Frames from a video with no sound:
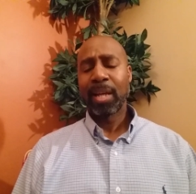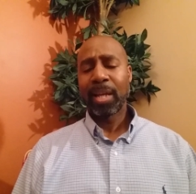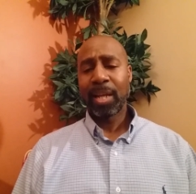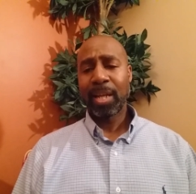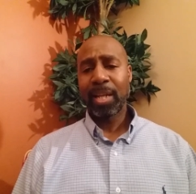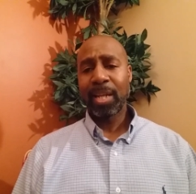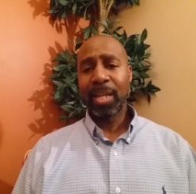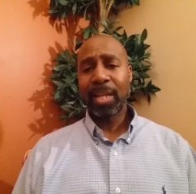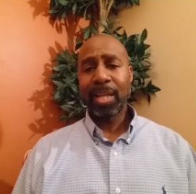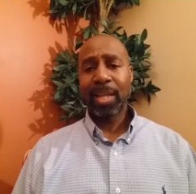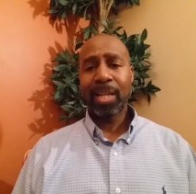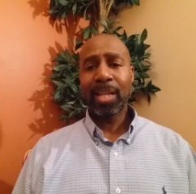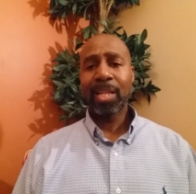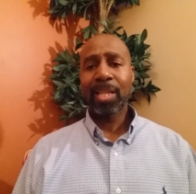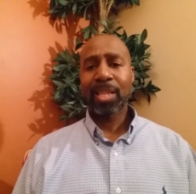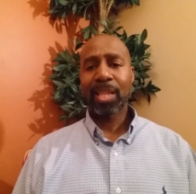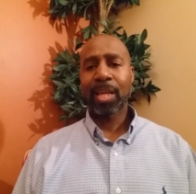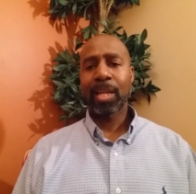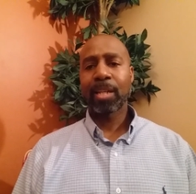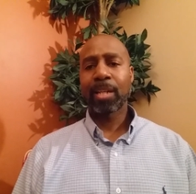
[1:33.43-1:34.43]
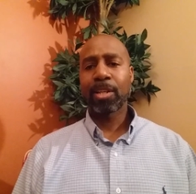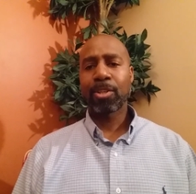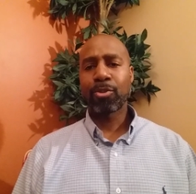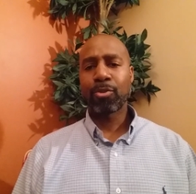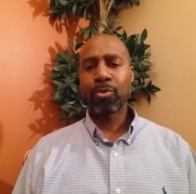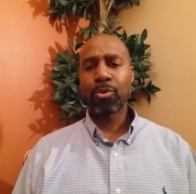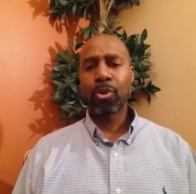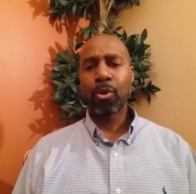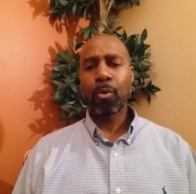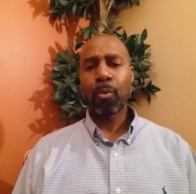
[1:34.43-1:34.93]
in anything,
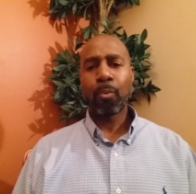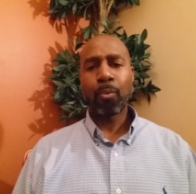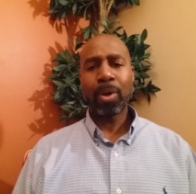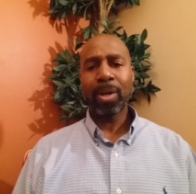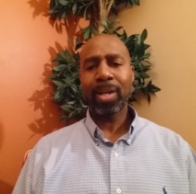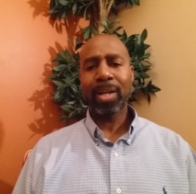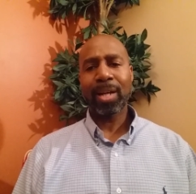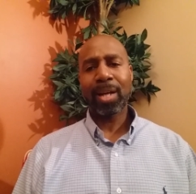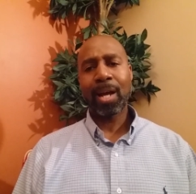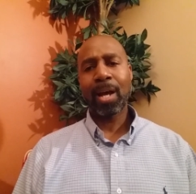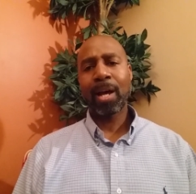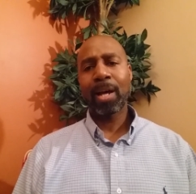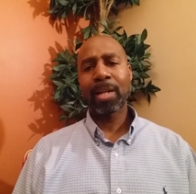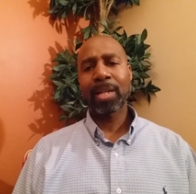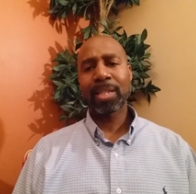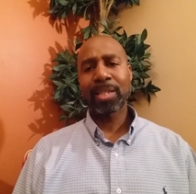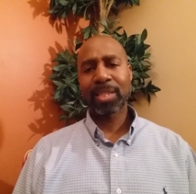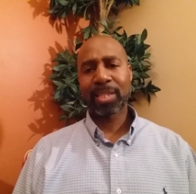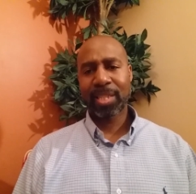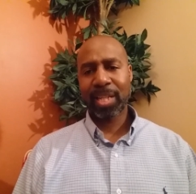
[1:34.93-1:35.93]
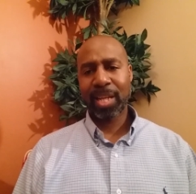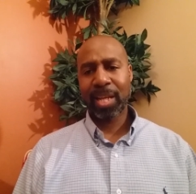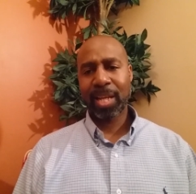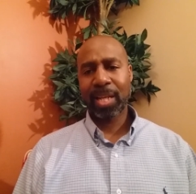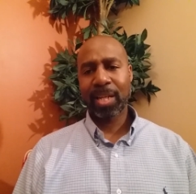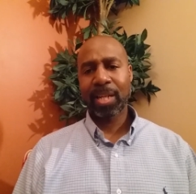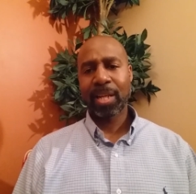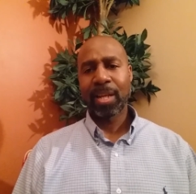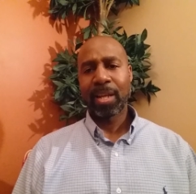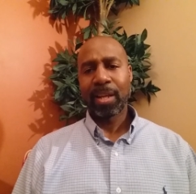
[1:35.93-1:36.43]
that you know what God has
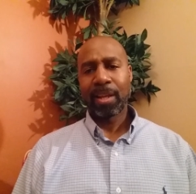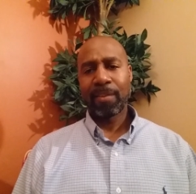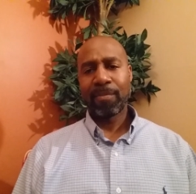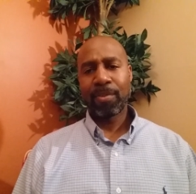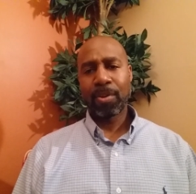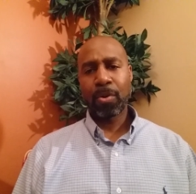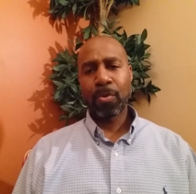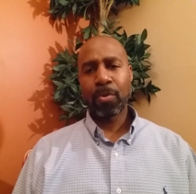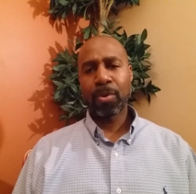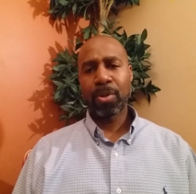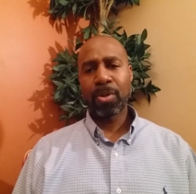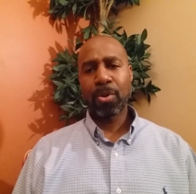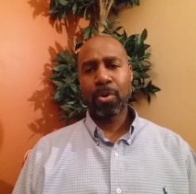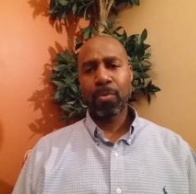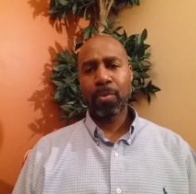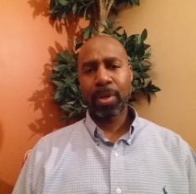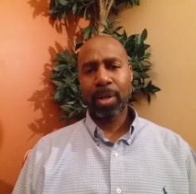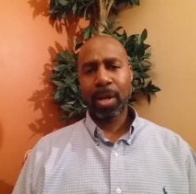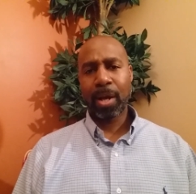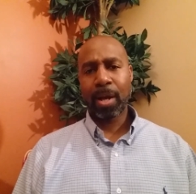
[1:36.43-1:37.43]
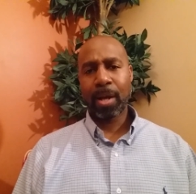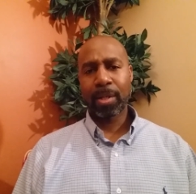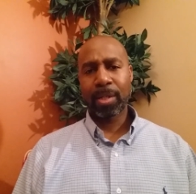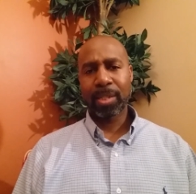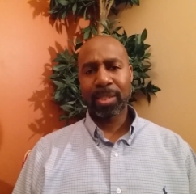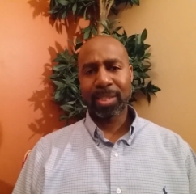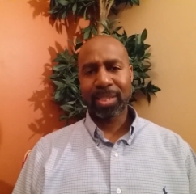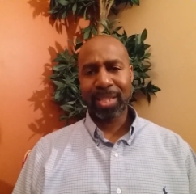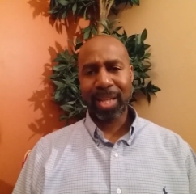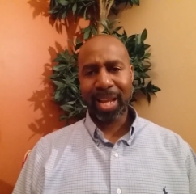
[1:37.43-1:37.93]
said, if you're going to know what God
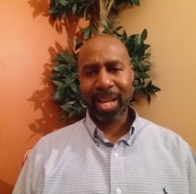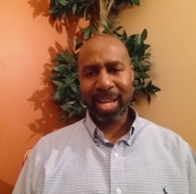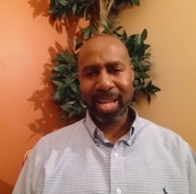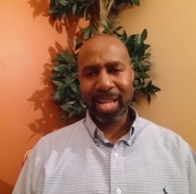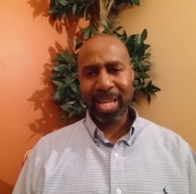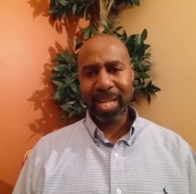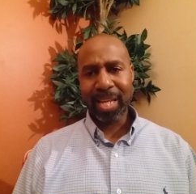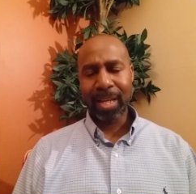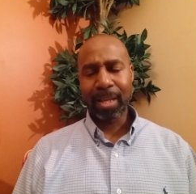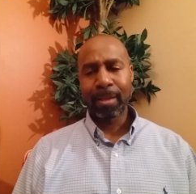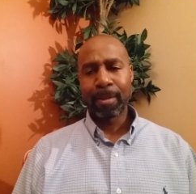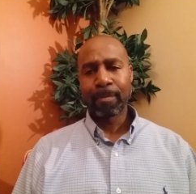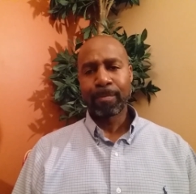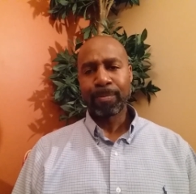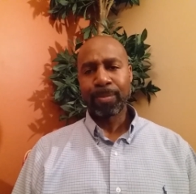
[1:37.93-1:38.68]
is saying.